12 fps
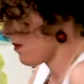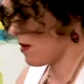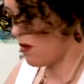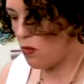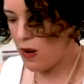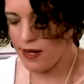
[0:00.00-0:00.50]

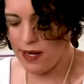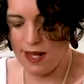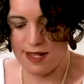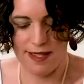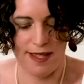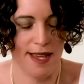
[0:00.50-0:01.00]
One
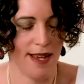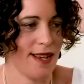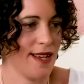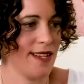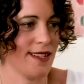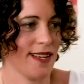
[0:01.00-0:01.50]
last thing
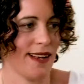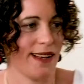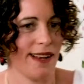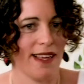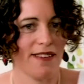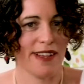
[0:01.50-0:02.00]
is a
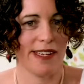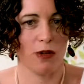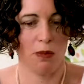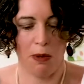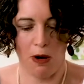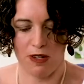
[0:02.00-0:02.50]
clever little
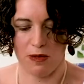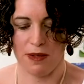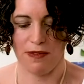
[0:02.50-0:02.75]
box we've